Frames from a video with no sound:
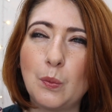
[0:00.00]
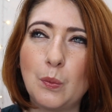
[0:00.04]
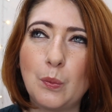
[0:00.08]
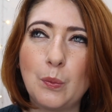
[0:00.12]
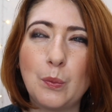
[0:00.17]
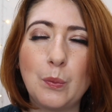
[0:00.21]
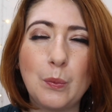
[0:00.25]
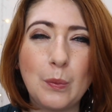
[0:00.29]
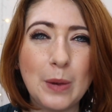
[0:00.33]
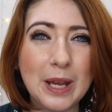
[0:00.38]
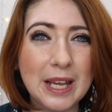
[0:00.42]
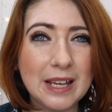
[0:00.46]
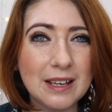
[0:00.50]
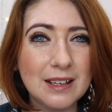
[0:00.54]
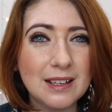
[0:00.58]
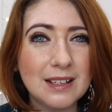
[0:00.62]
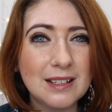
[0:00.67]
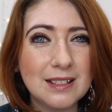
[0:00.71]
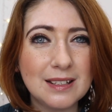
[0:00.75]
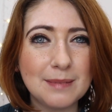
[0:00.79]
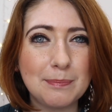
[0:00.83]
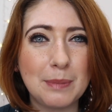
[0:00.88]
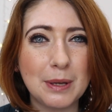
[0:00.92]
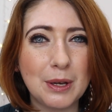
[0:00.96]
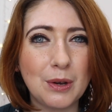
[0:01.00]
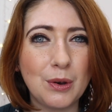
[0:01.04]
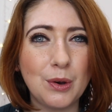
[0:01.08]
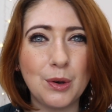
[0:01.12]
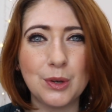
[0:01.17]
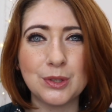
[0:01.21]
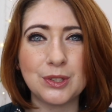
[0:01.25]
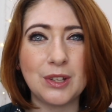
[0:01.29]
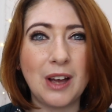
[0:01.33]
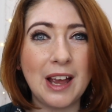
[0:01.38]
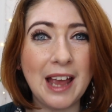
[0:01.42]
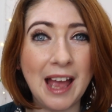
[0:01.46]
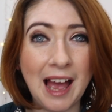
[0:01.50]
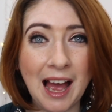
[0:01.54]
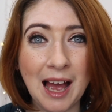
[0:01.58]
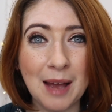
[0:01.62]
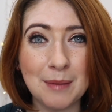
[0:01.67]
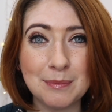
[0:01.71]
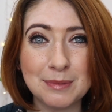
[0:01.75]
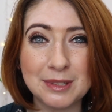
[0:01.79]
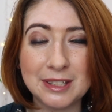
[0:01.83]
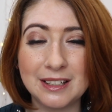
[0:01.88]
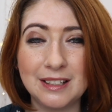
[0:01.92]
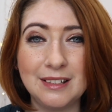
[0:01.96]
weird because I
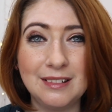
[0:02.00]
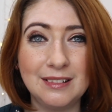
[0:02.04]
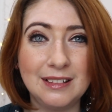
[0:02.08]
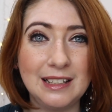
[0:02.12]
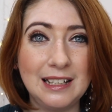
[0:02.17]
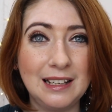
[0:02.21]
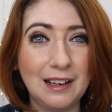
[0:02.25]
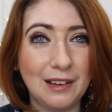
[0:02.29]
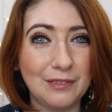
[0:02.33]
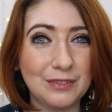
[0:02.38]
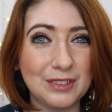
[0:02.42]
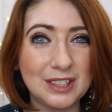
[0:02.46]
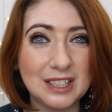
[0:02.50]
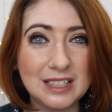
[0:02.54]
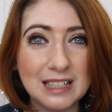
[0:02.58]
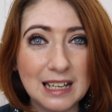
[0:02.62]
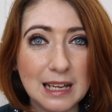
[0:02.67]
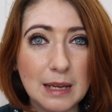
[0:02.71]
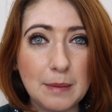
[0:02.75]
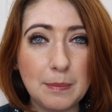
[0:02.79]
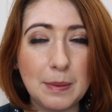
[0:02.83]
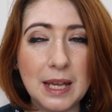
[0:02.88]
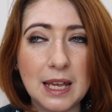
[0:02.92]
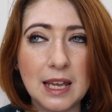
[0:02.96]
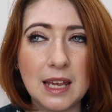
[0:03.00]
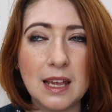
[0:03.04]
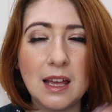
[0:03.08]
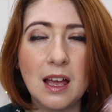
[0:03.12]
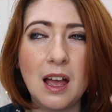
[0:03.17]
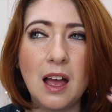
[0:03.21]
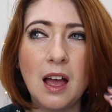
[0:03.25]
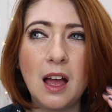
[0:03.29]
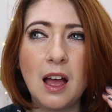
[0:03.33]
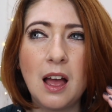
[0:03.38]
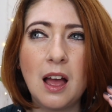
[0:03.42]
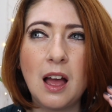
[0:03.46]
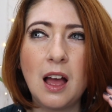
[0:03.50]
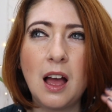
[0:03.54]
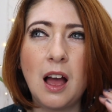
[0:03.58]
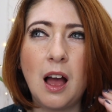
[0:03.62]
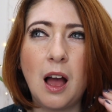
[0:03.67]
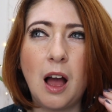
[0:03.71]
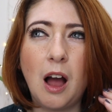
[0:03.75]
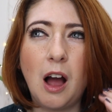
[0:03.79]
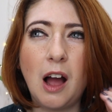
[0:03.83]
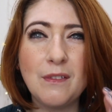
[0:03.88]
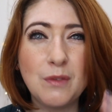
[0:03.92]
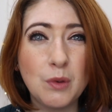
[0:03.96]
absolutely love Sleepy.
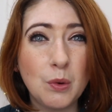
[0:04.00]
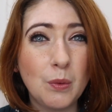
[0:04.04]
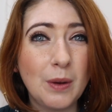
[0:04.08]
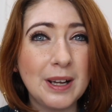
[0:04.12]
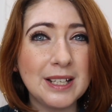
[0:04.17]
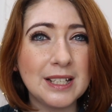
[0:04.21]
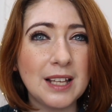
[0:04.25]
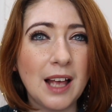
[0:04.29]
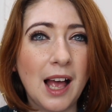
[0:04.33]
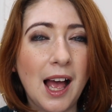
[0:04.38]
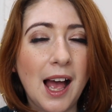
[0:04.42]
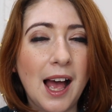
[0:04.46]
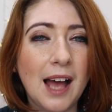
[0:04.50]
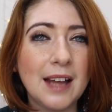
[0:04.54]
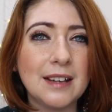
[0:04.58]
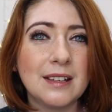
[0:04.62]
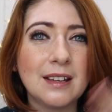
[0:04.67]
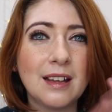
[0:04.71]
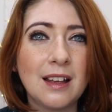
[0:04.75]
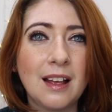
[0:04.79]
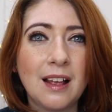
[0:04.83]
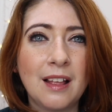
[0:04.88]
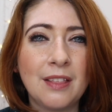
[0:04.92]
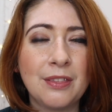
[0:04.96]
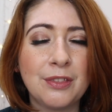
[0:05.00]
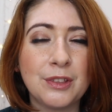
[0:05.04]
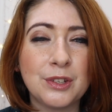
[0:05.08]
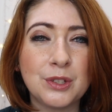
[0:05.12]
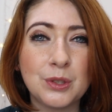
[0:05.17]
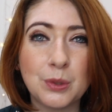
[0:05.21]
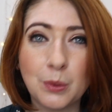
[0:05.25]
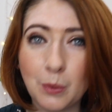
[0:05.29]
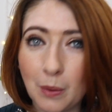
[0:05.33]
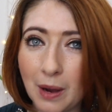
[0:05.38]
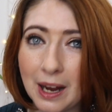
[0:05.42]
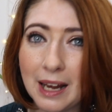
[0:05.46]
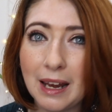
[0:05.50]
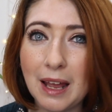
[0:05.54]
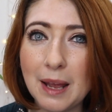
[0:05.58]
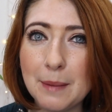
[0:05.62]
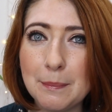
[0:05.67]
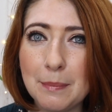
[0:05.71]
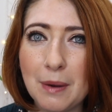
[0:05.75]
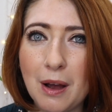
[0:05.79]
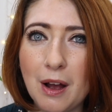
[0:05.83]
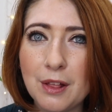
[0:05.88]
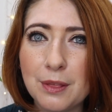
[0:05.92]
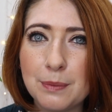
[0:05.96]
I've always had the
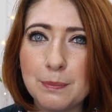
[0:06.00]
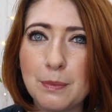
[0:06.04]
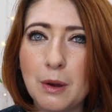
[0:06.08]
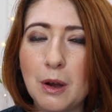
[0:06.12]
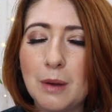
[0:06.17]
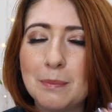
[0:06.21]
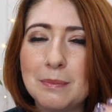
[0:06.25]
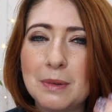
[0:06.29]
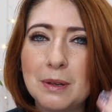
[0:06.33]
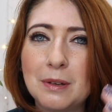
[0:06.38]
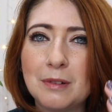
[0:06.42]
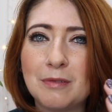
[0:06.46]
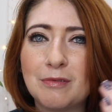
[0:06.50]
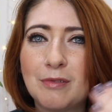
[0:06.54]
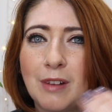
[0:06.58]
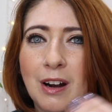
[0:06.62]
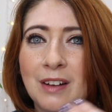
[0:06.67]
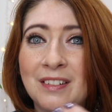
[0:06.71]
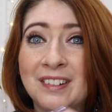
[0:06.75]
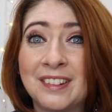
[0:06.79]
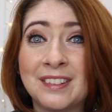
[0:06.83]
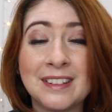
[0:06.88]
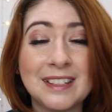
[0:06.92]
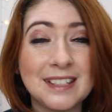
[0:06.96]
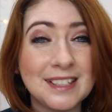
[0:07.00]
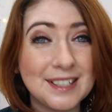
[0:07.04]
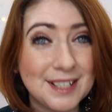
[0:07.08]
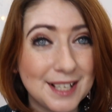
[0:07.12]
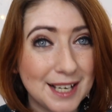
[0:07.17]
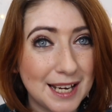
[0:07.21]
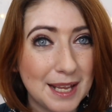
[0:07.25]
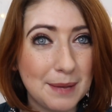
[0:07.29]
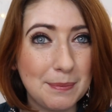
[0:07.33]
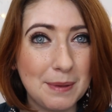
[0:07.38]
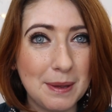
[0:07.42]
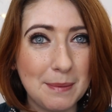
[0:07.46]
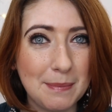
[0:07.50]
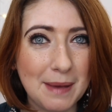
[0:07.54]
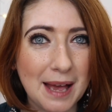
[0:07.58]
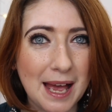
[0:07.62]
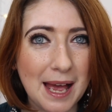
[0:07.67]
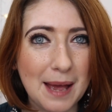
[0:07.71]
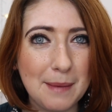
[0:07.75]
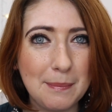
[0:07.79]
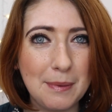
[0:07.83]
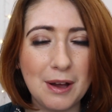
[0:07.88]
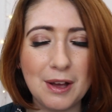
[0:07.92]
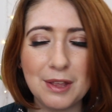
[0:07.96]
Twilight bath bomb rather than the Sleepy
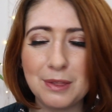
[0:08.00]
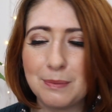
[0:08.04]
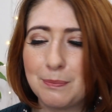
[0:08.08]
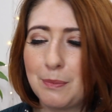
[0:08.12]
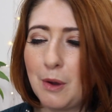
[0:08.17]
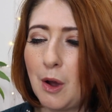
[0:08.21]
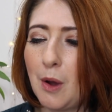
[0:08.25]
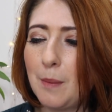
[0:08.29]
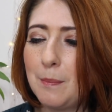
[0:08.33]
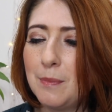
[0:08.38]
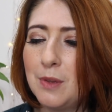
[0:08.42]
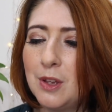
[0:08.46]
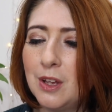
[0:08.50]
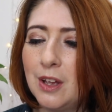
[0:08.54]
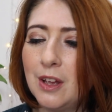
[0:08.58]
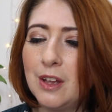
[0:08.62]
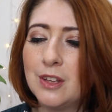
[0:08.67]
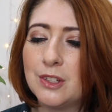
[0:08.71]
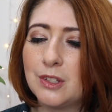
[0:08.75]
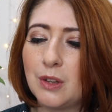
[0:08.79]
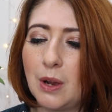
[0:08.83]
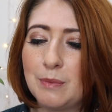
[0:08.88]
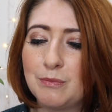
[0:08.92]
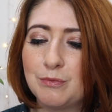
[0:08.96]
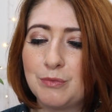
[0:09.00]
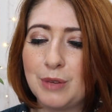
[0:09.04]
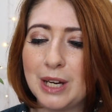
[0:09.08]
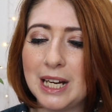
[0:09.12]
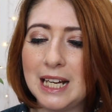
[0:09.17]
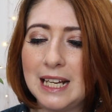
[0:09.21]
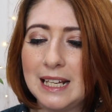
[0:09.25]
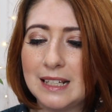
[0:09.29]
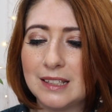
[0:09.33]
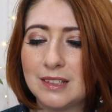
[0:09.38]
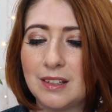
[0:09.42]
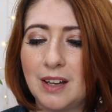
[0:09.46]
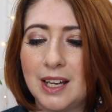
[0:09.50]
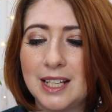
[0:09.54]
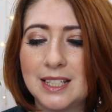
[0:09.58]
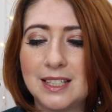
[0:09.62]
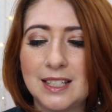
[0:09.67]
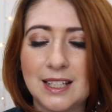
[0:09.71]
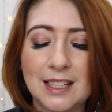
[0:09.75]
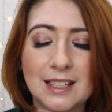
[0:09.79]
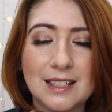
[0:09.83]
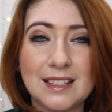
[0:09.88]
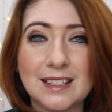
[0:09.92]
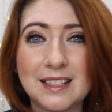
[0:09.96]
Bear bath bomb. So I'm really
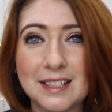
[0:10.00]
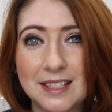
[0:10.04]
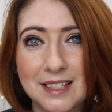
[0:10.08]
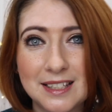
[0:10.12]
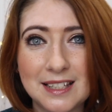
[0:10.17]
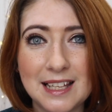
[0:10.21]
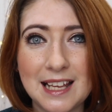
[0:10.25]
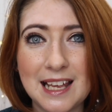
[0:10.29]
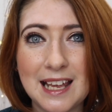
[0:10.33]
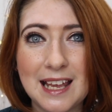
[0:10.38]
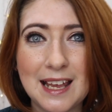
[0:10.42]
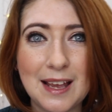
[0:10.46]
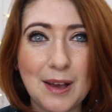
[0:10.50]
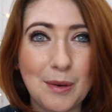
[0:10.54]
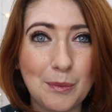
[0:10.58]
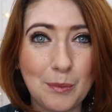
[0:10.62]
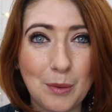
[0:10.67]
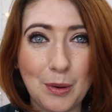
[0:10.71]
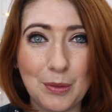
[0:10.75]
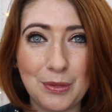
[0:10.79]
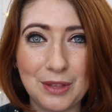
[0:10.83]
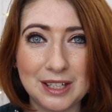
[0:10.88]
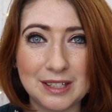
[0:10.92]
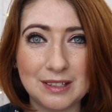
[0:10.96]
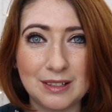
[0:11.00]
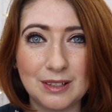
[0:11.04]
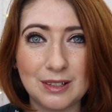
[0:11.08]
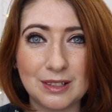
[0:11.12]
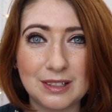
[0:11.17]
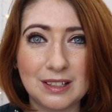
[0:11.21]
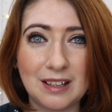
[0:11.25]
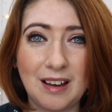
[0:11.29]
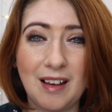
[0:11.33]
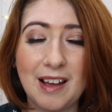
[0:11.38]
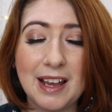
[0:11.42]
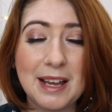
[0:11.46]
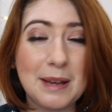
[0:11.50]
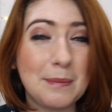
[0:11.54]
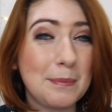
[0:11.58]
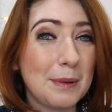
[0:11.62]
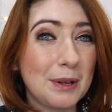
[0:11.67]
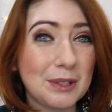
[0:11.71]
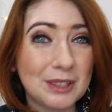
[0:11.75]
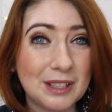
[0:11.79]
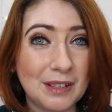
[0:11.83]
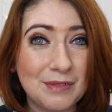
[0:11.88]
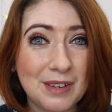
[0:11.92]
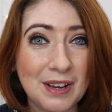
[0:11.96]
excited to see what this looks like
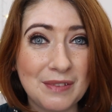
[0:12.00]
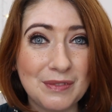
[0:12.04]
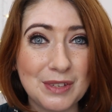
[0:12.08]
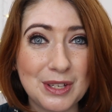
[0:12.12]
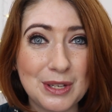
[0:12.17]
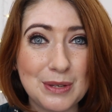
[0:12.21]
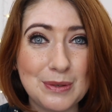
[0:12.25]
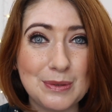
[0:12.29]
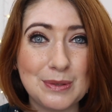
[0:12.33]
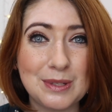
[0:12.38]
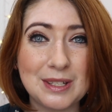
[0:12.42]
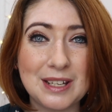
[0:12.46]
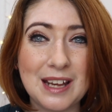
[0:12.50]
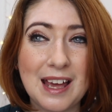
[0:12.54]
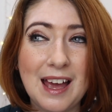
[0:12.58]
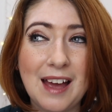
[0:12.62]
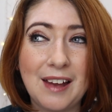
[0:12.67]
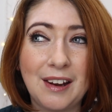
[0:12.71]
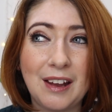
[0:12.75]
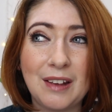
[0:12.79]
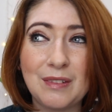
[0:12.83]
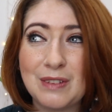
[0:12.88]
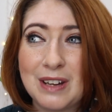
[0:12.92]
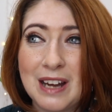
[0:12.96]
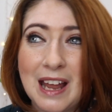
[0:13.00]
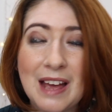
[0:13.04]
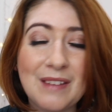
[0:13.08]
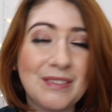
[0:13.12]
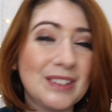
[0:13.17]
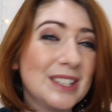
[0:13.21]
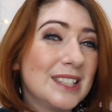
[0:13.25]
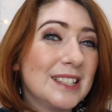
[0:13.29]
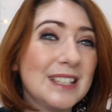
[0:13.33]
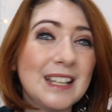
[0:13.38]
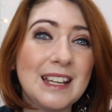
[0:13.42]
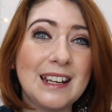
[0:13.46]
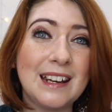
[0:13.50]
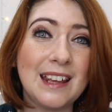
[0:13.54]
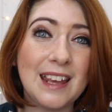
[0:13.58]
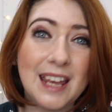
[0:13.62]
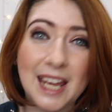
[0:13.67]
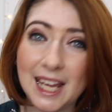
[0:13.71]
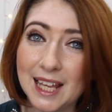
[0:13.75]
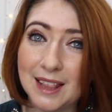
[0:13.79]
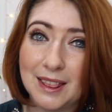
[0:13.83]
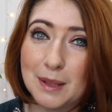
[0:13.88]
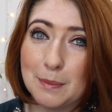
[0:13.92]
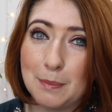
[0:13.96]
because I've never used it and I've never seen it
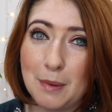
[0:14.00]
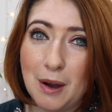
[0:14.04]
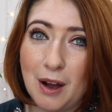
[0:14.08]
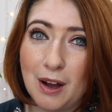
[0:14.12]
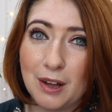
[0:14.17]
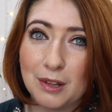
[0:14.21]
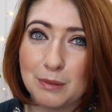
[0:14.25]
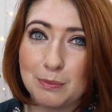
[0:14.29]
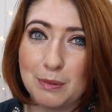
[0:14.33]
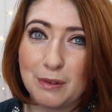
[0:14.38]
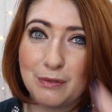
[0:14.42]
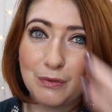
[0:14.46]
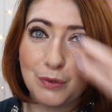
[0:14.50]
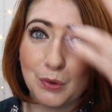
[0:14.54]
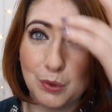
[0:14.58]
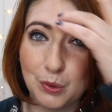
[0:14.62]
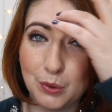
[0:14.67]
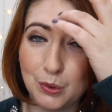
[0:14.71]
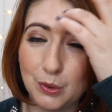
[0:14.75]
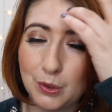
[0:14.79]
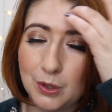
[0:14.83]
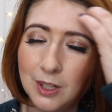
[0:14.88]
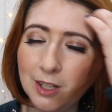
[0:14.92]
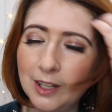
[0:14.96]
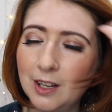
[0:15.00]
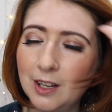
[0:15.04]
in the bath before,